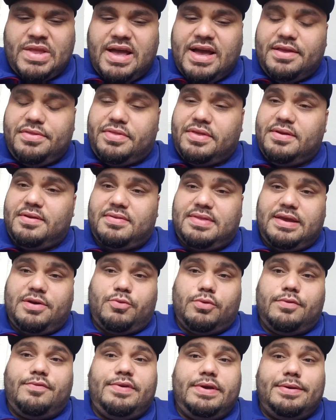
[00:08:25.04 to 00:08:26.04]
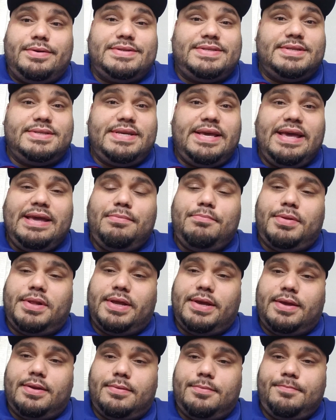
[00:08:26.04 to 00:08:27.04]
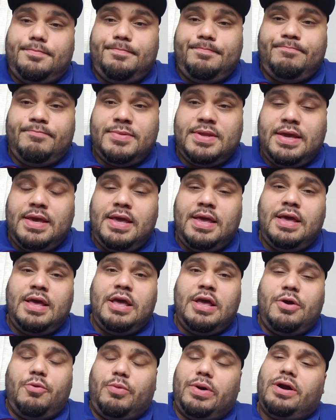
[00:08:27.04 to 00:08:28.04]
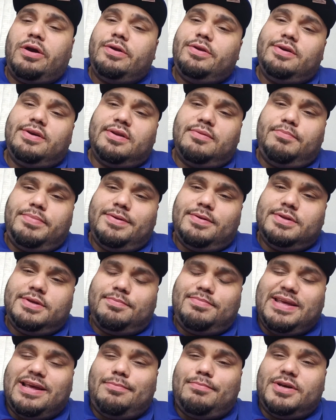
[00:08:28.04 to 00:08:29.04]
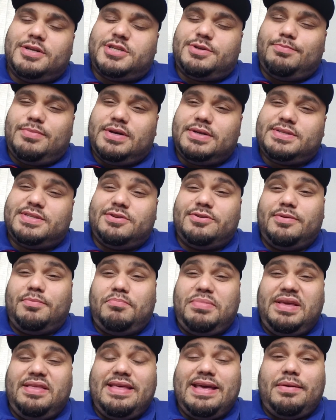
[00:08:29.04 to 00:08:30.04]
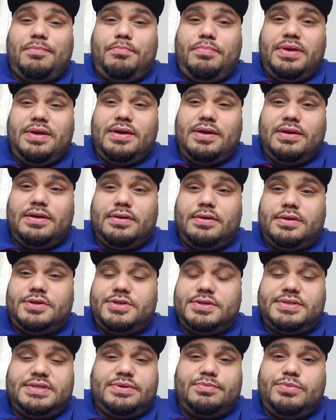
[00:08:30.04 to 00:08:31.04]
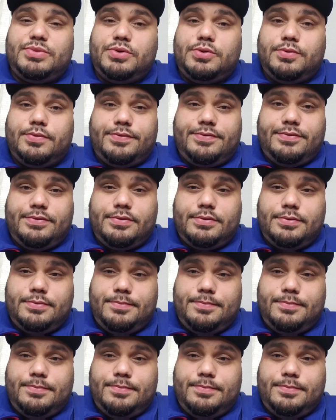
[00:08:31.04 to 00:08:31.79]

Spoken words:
I think that reveals his game plan. Why are you going to build up that much muscle and be that big just to move?